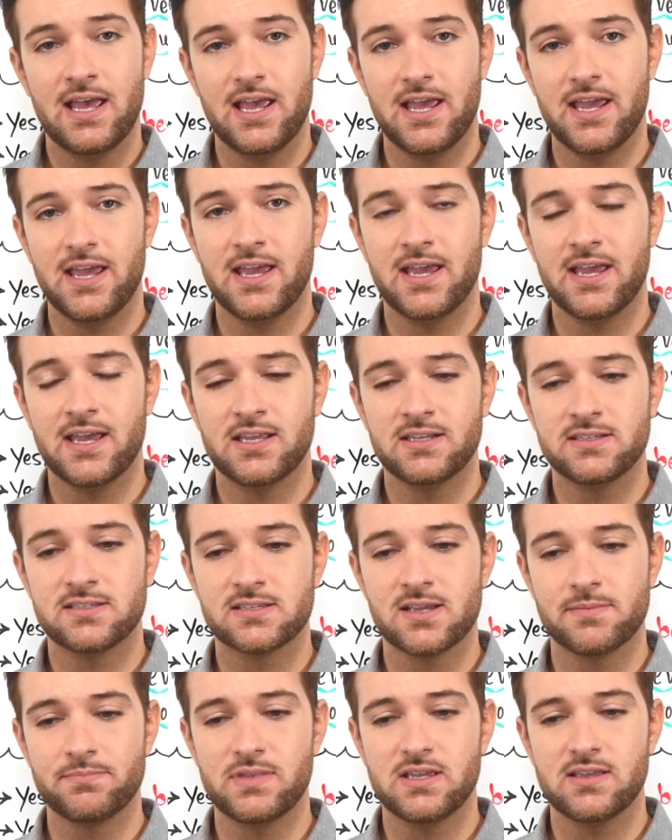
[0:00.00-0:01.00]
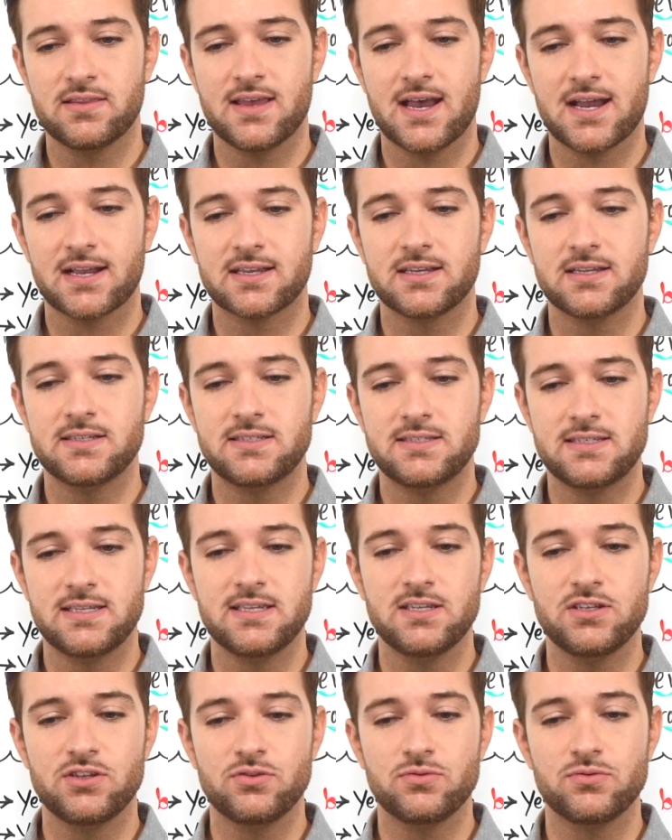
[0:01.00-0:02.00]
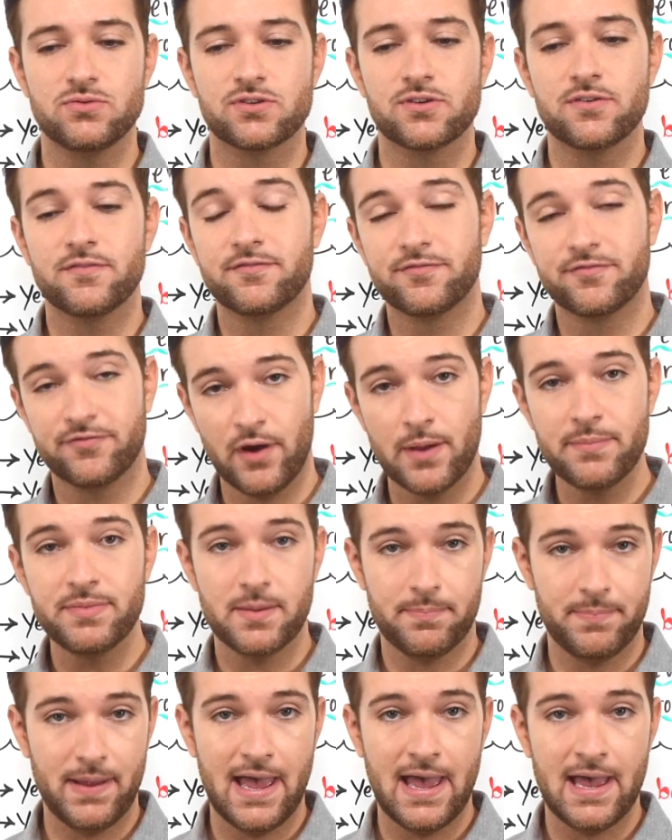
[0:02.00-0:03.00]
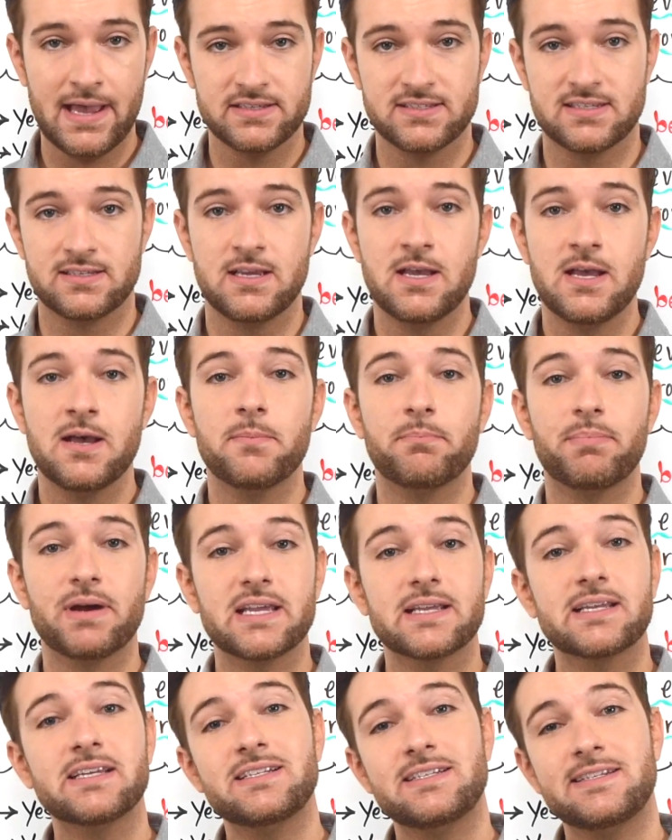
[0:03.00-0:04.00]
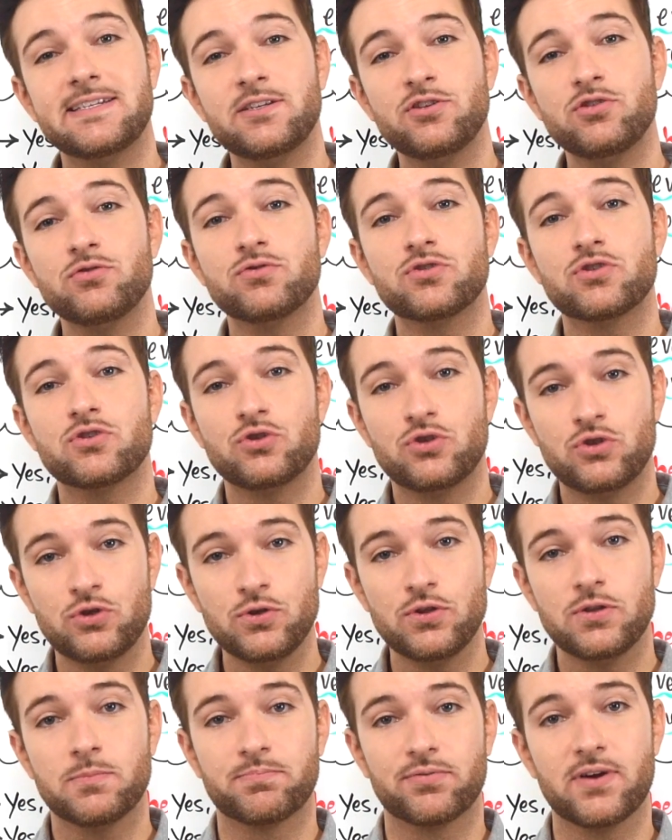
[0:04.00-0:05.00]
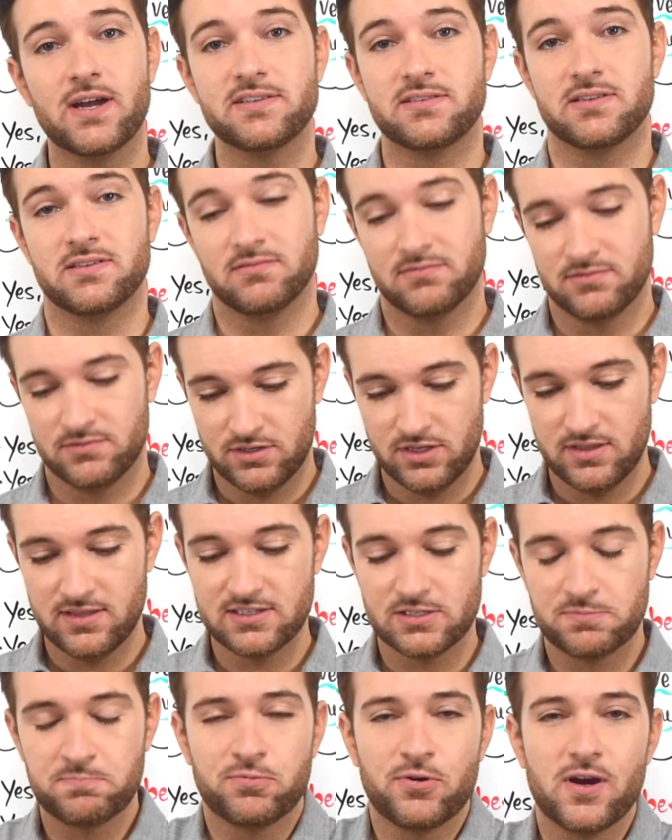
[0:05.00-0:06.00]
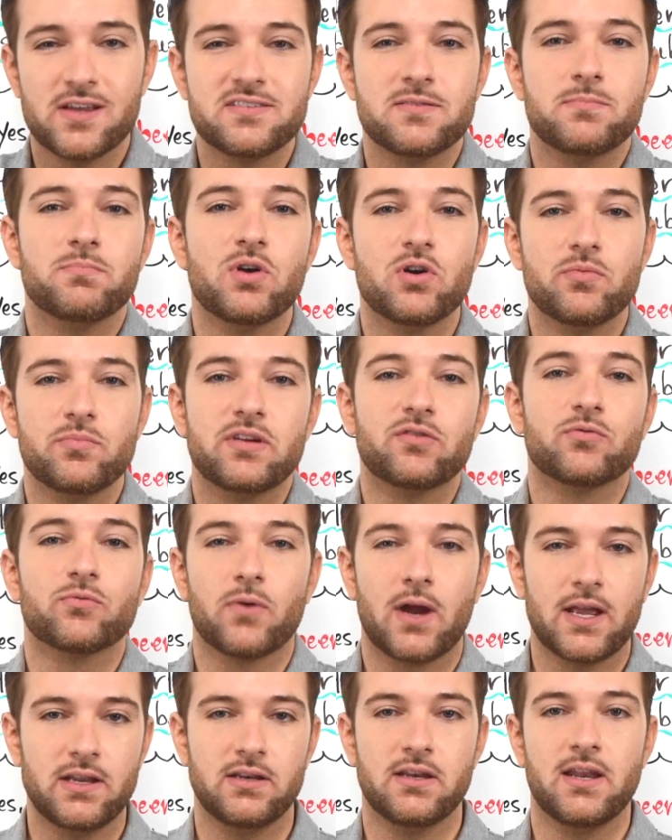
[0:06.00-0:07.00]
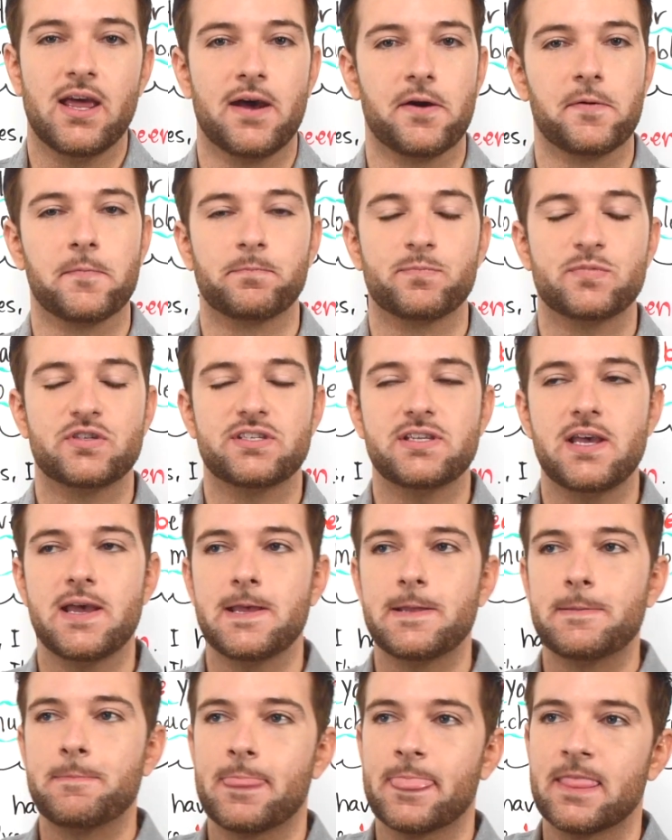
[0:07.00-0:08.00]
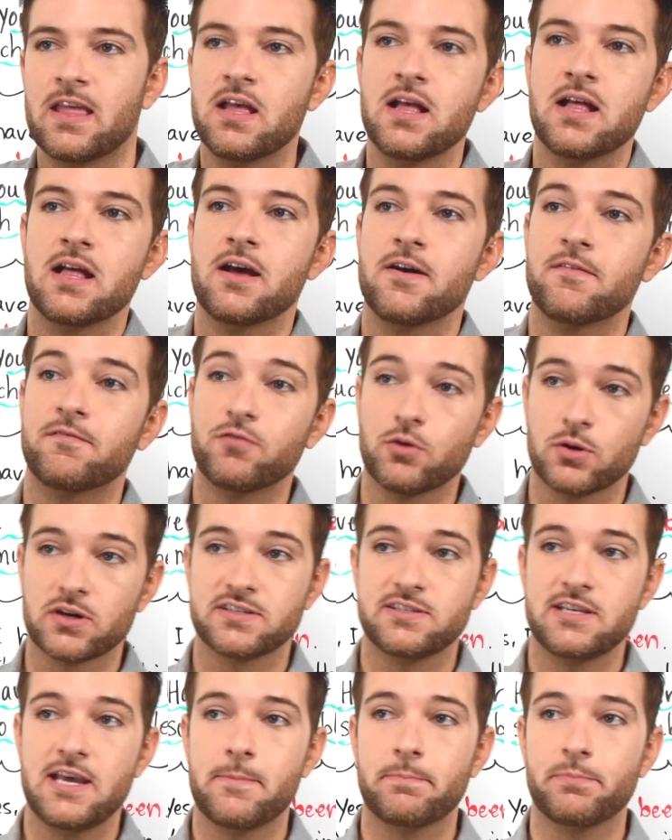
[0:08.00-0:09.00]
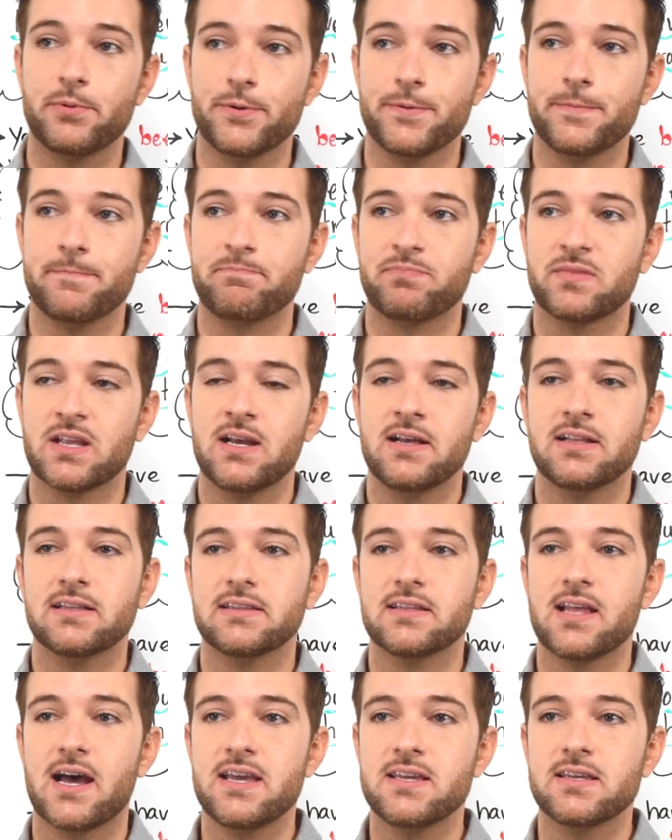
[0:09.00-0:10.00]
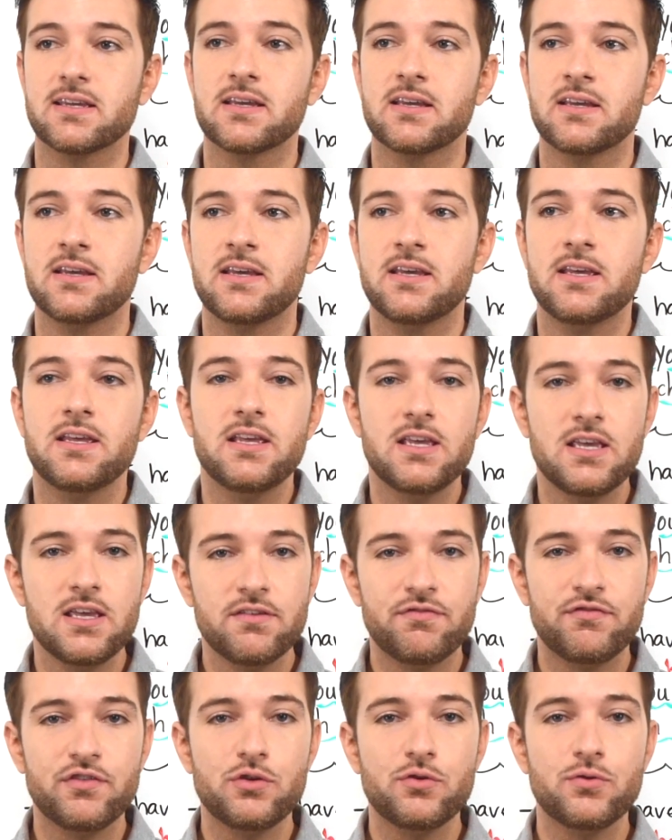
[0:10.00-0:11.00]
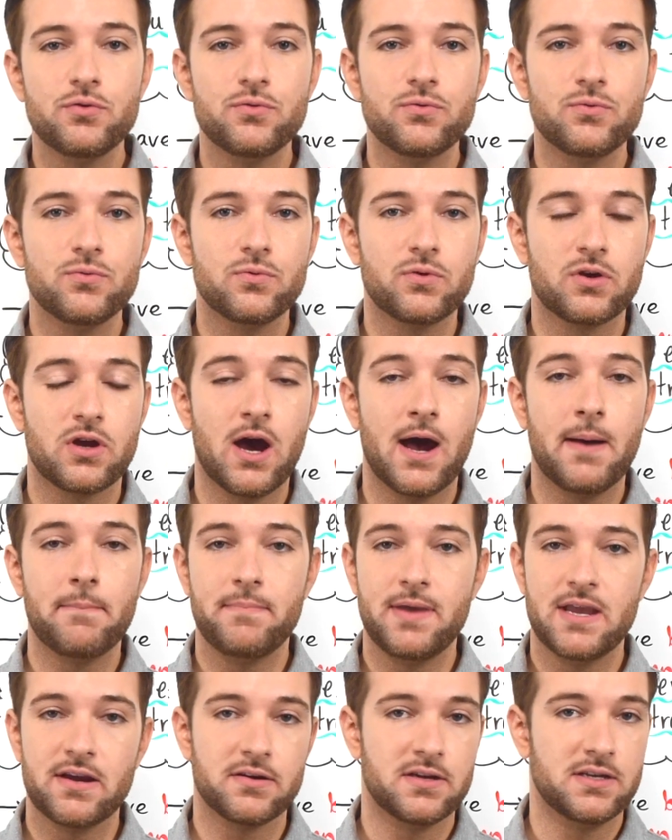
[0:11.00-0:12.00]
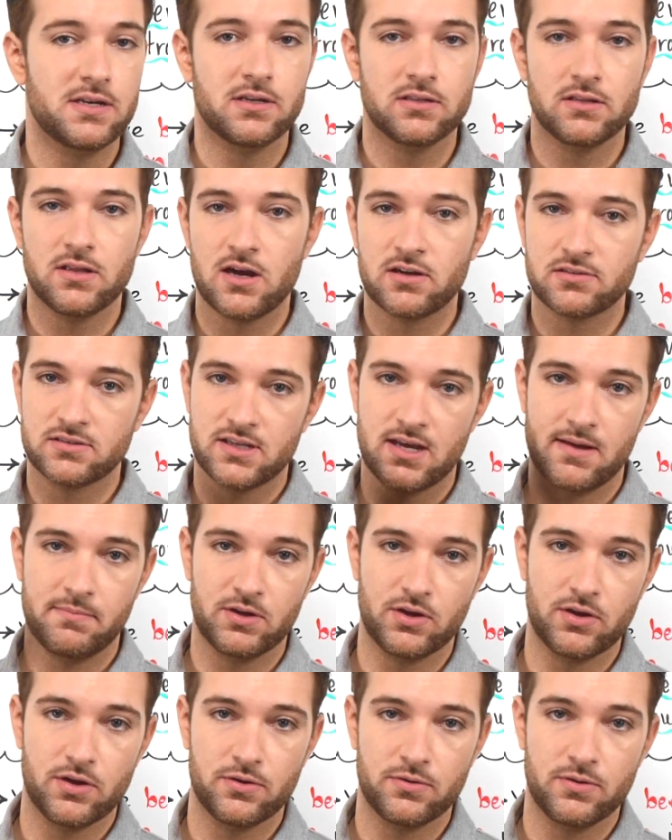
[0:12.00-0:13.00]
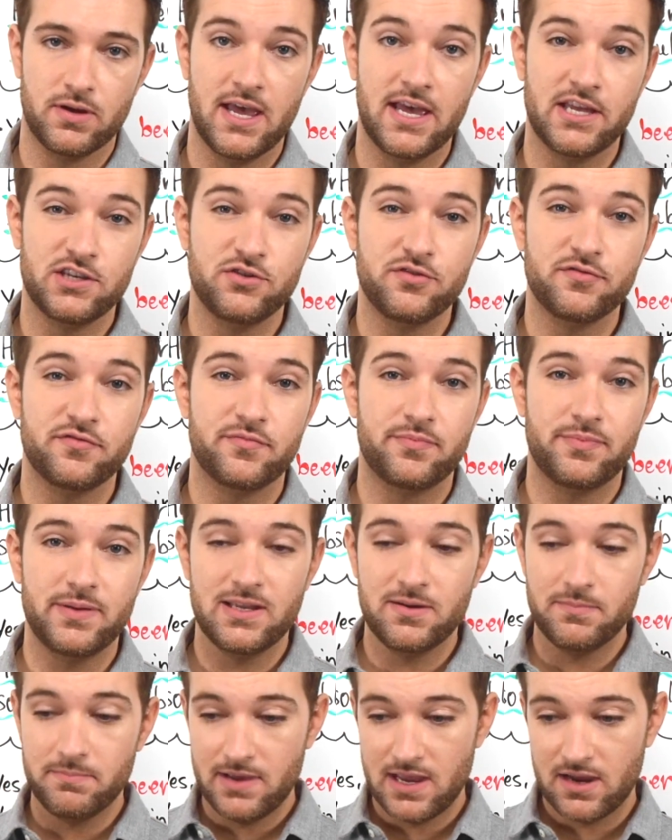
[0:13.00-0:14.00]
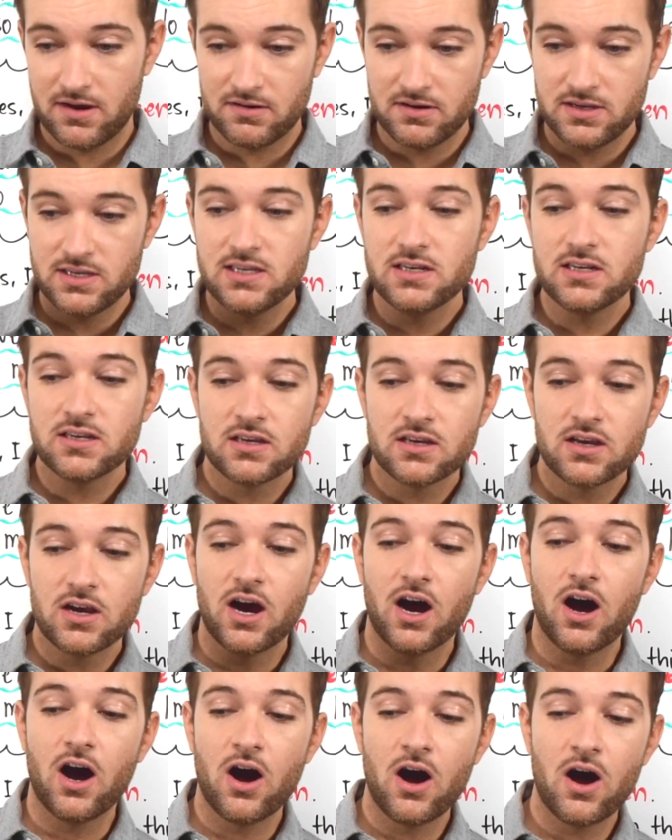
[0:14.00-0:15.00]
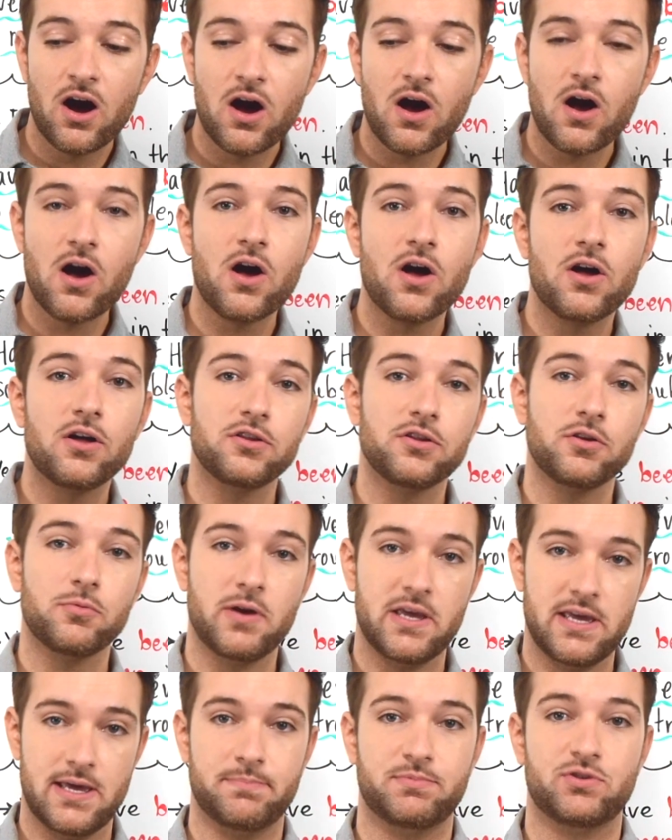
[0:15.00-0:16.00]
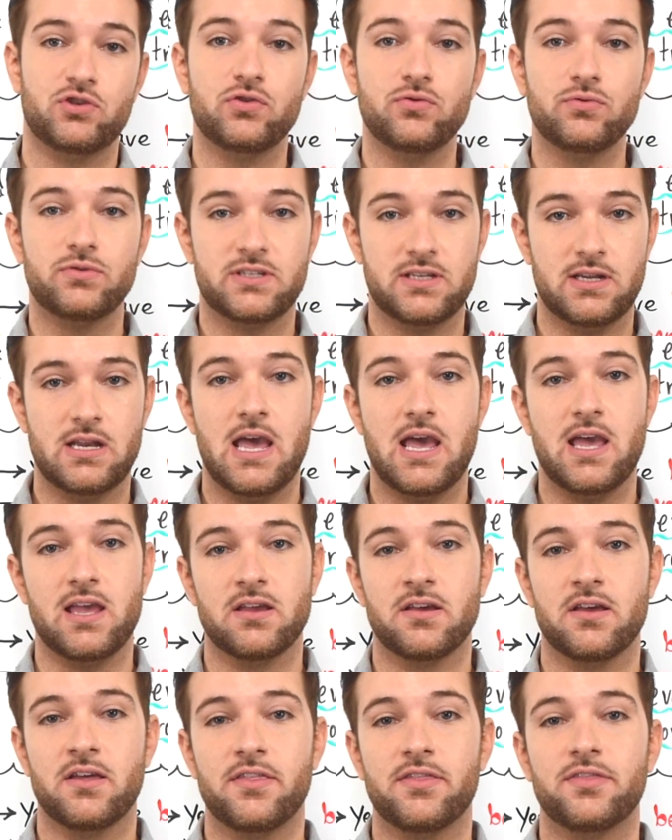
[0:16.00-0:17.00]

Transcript: and something that continues from the past, but it continues to the present, to this present moment right now. Say, for example, like if you got married a long time ago and you've been married all the way up to today.